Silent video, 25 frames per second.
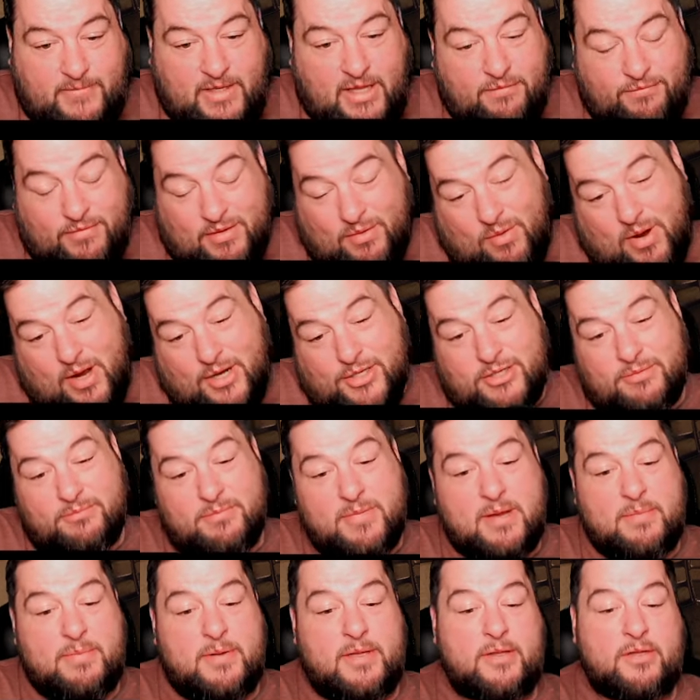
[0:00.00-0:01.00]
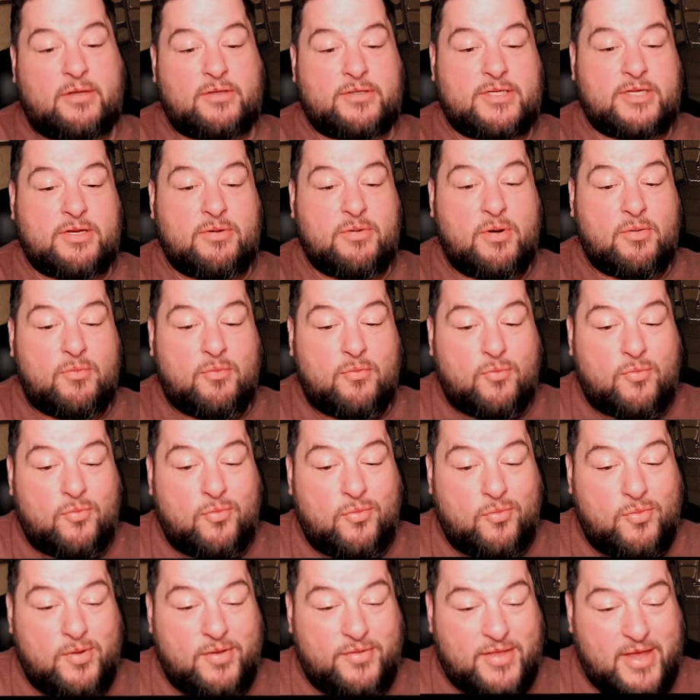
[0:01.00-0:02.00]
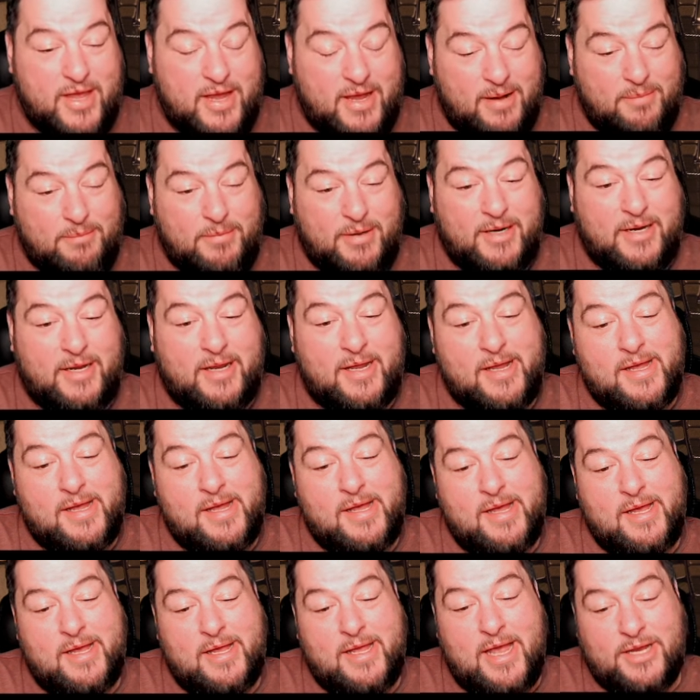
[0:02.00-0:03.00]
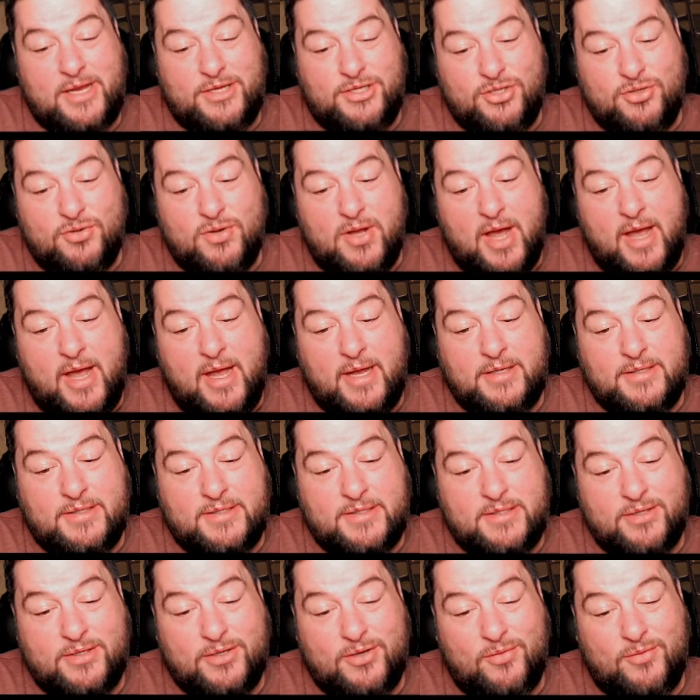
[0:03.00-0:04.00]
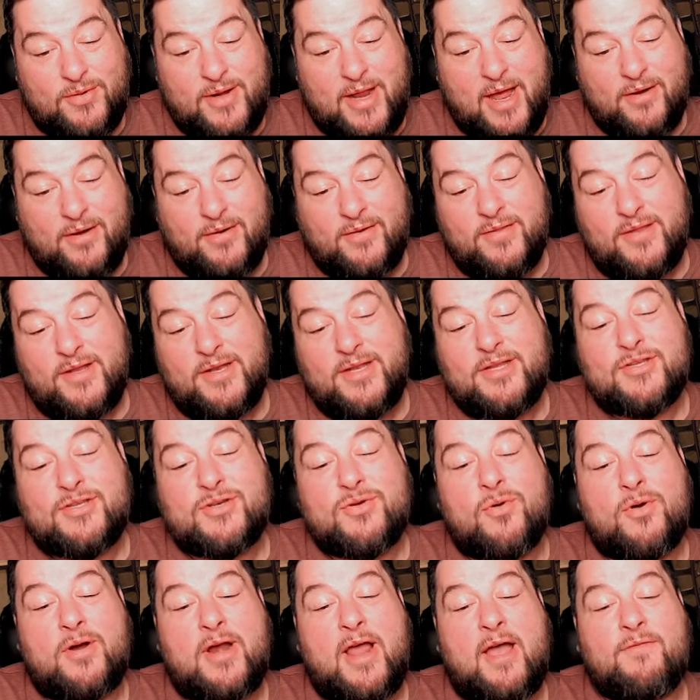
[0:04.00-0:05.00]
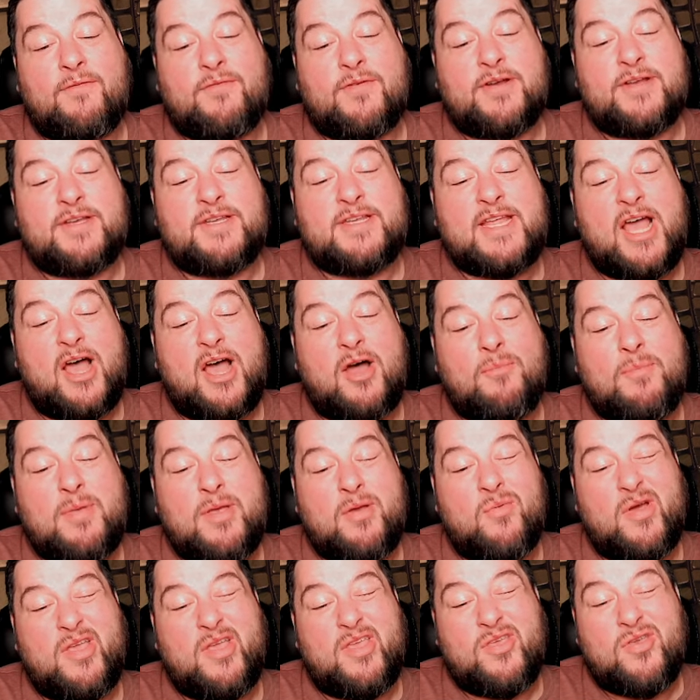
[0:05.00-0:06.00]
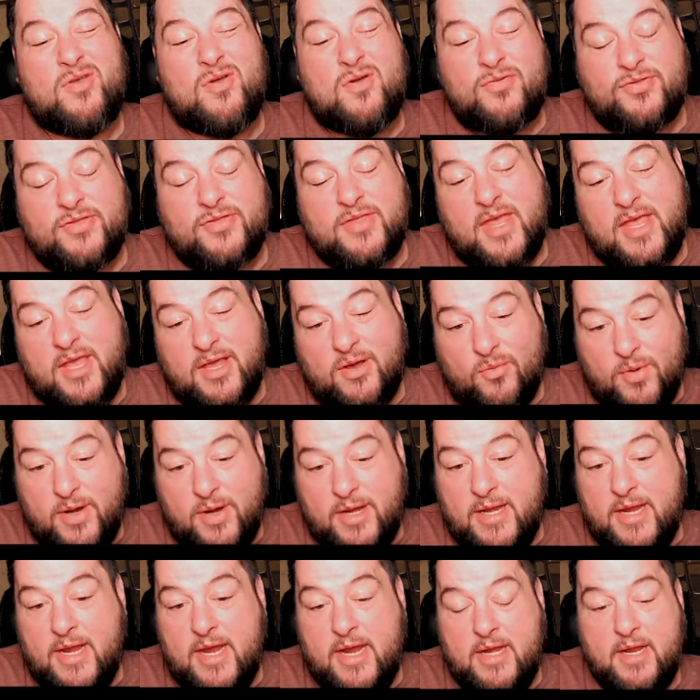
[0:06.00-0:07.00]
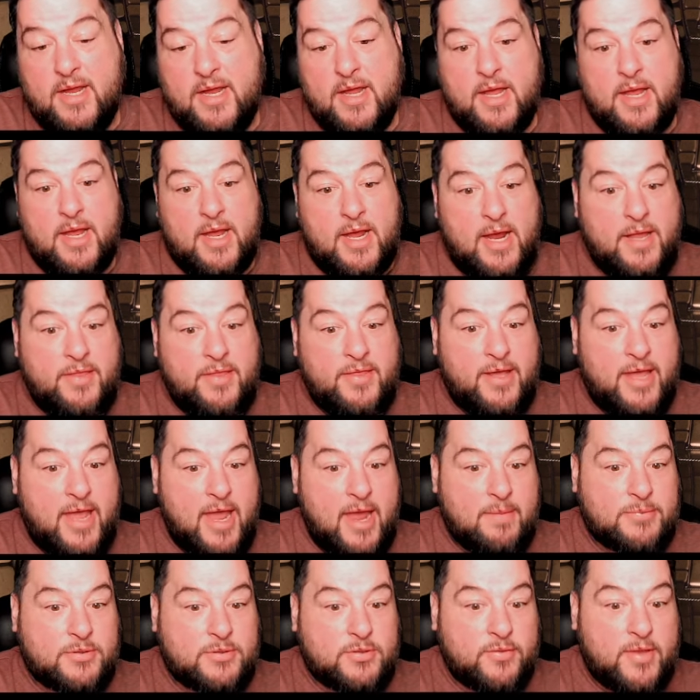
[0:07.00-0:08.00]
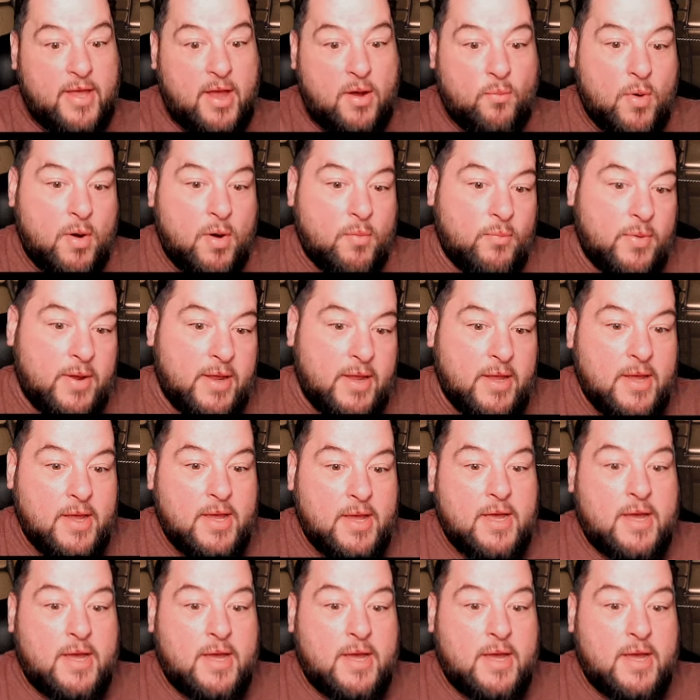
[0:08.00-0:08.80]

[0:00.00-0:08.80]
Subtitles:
If they watch it, maybe they'll see what we think. And I'm going to get you guys to go down in the Discord after and tell me what you think we need in the game, so that when